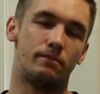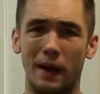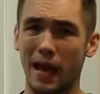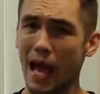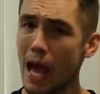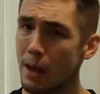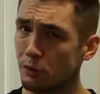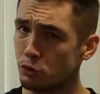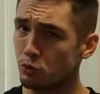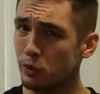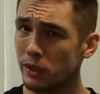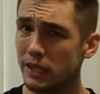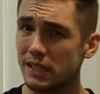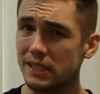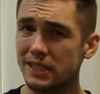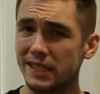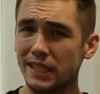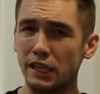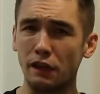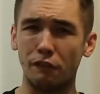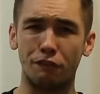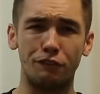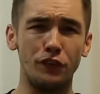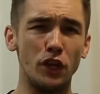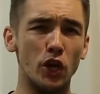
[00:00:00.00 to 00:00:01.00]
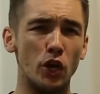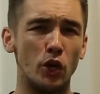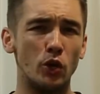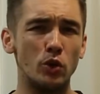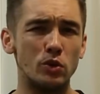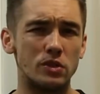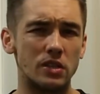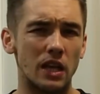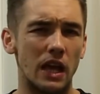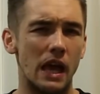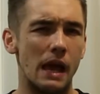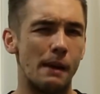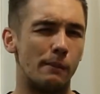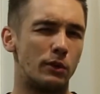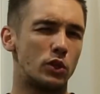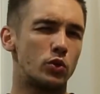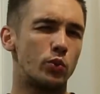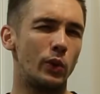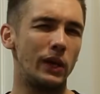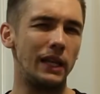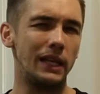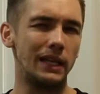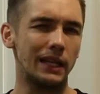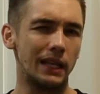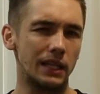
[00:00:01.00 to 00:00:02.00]
Perhaps we could see a feud
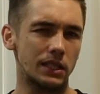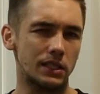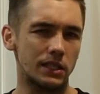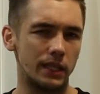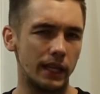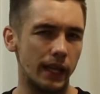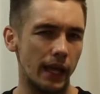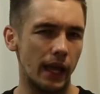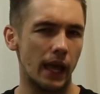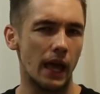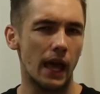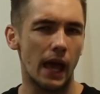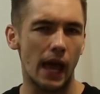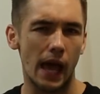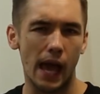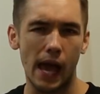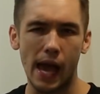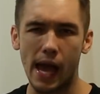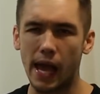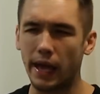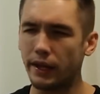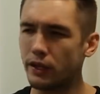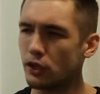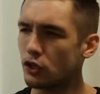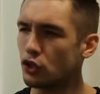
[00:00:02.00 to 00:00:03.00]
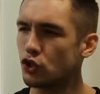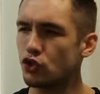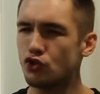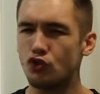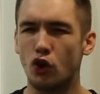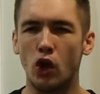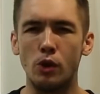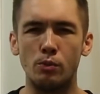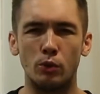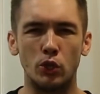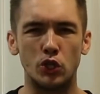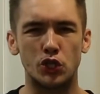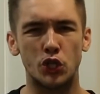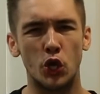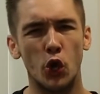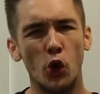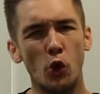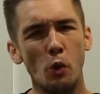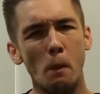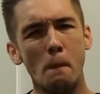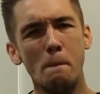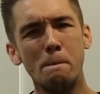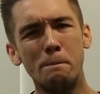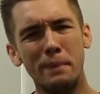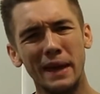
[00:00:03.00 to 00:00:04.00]
between Lashley and Strowman,
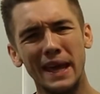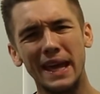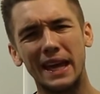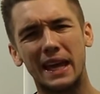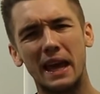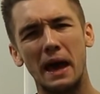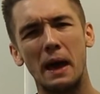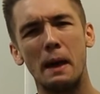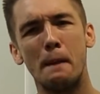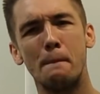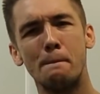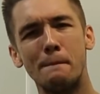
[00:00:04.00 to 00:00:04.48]
two big,